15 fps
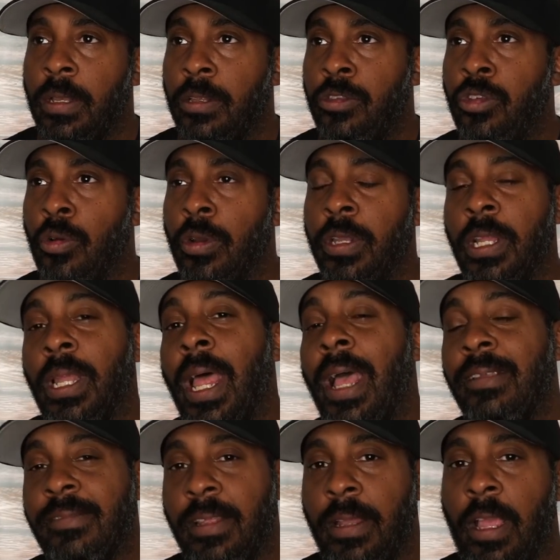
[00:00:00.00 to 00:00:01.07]
during the
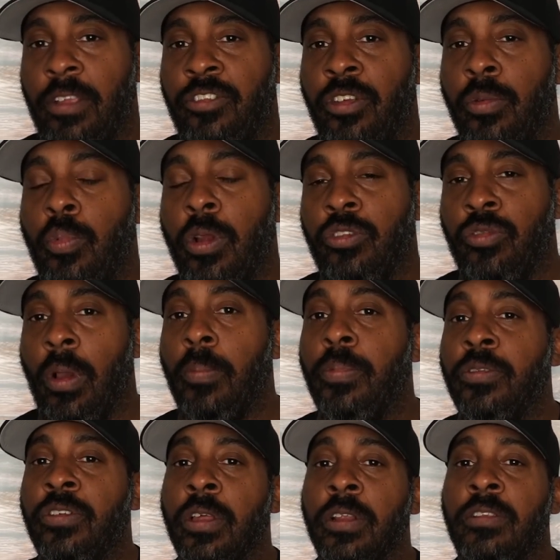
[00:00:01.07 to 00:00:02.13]
last election where Trump
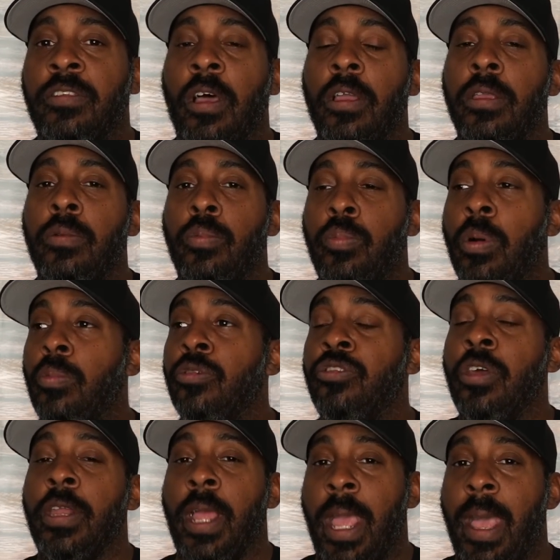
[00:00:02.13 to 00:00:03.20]
was going to tell you what was
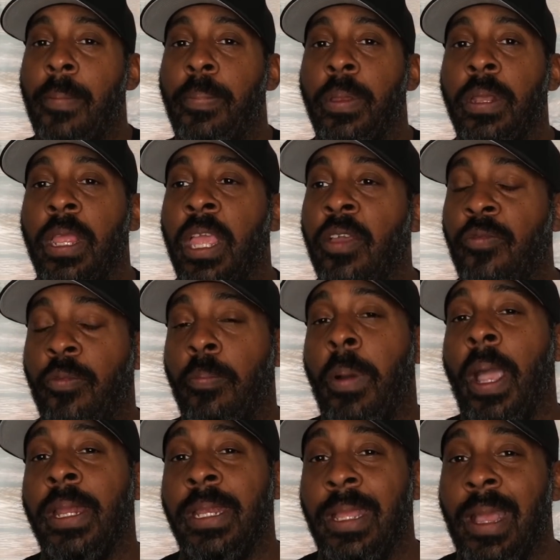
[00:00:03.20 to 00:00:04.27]
going to happen if
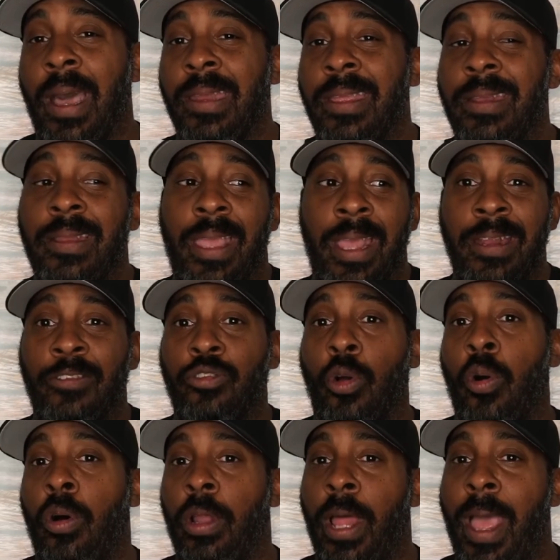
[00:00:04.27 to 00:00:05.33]
Biden got in, and it's
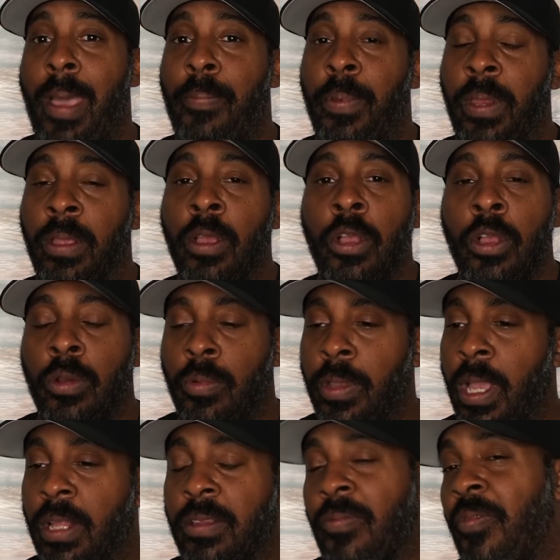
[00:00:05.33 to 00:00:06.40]
all happening. We
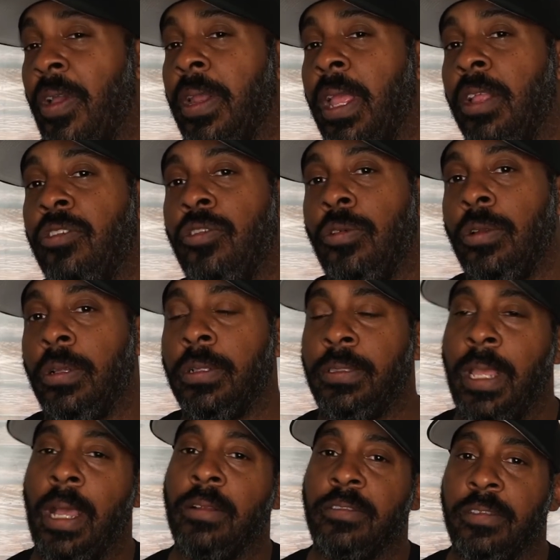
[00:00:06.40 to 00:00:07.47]
got the financial
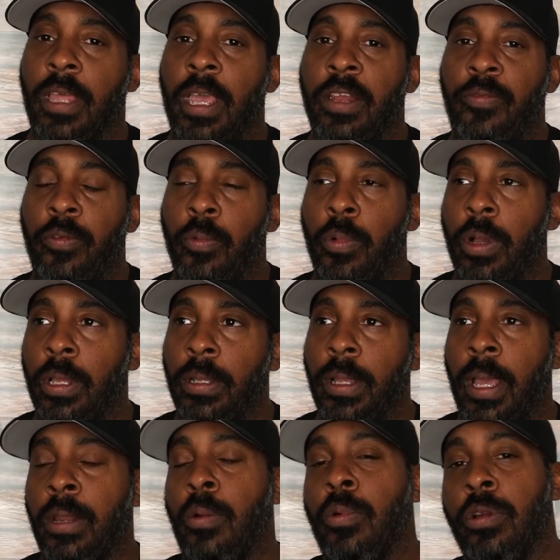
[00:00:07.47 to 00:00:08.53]
downslide, if you will.
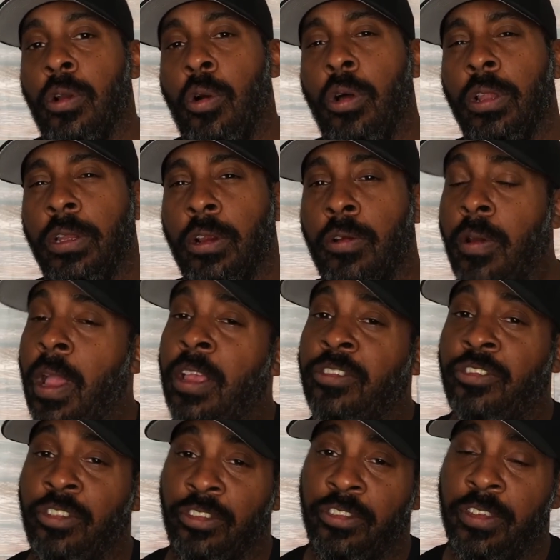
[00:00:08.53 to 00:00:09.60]
I don't want to call it a
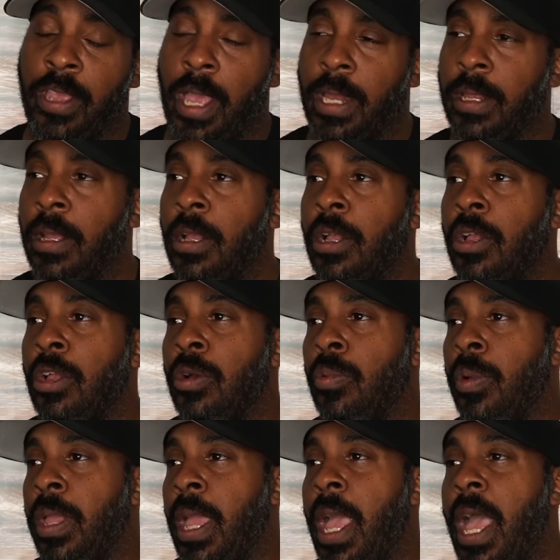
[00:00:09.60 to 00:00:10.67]
crash just yet.
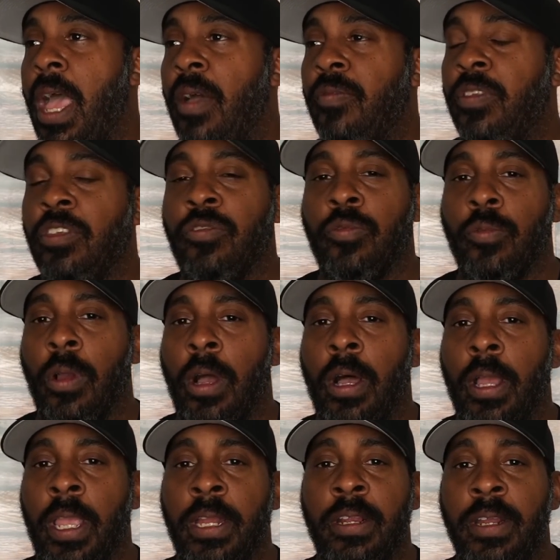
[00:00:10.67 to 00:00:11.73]
We have this
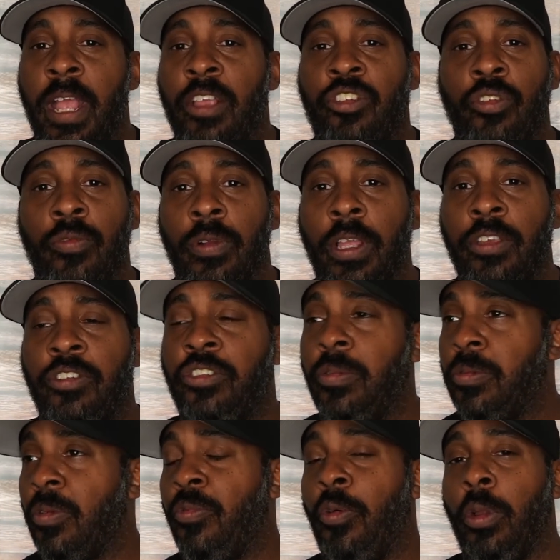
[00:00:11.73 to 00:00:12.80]
international
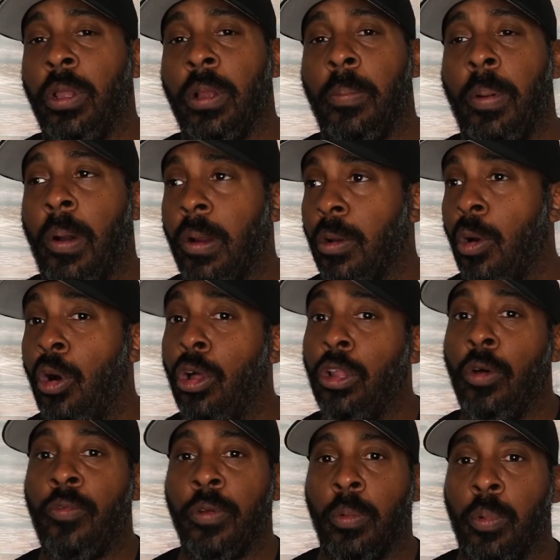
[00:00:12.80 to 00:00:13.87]
relationships are falling apart
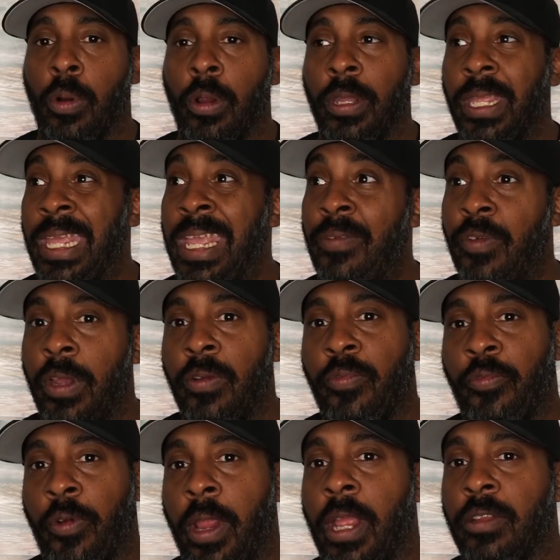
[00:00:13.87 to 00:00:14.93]
all over the world, even in
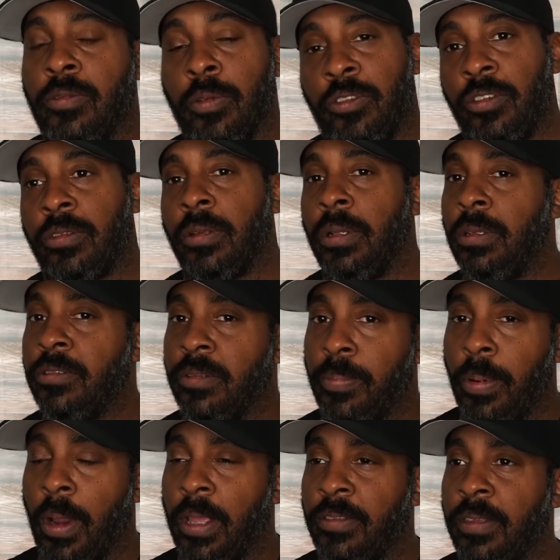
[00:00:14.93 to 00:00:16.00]
France, which is a little
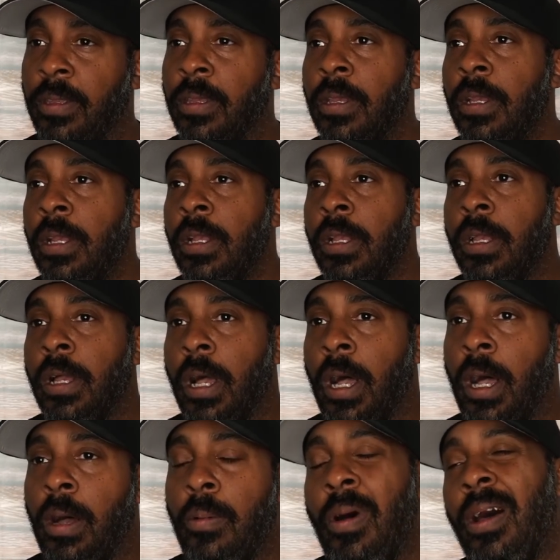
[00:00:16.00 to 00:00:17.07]
surprising.
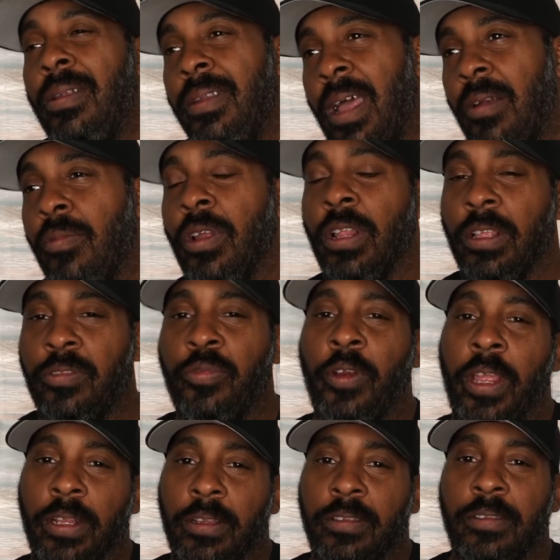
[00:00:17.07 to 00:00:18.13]
Well, not really. It's
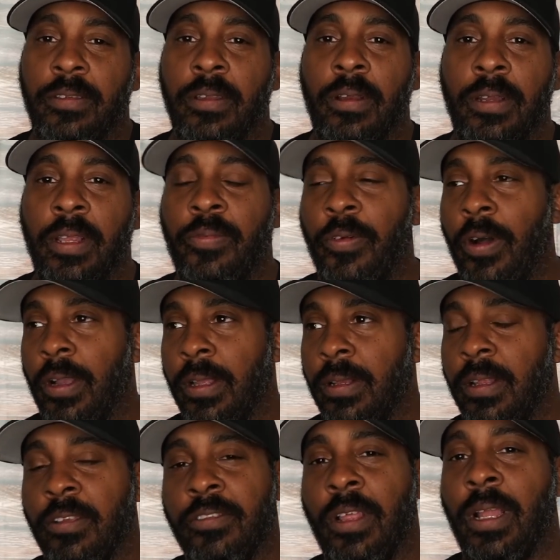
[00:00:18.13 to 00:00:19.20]
France. You know,
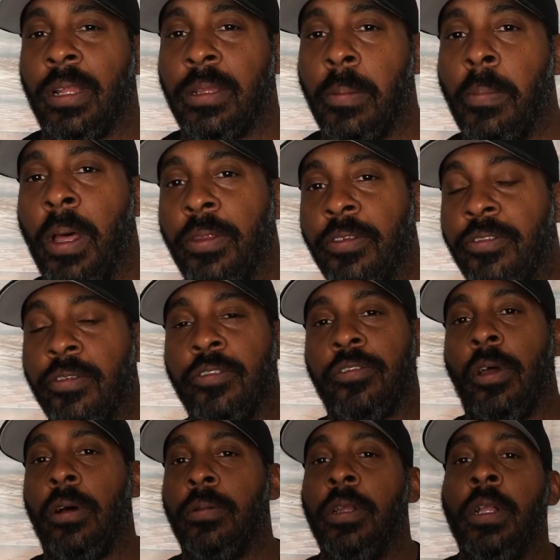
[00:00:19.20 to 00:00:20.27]
they'll sell out their mothers.
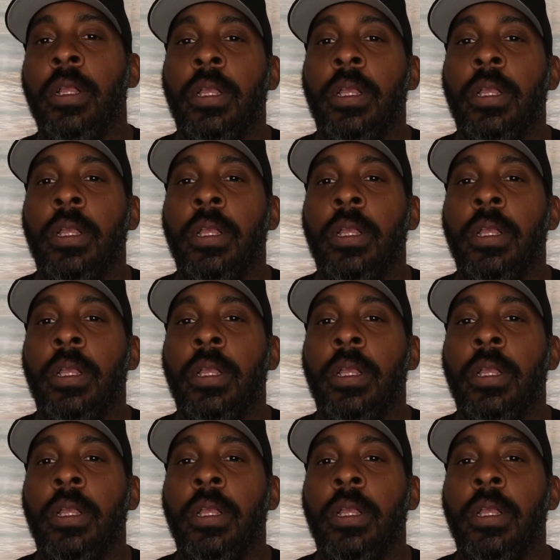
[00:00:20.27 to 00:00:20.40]
So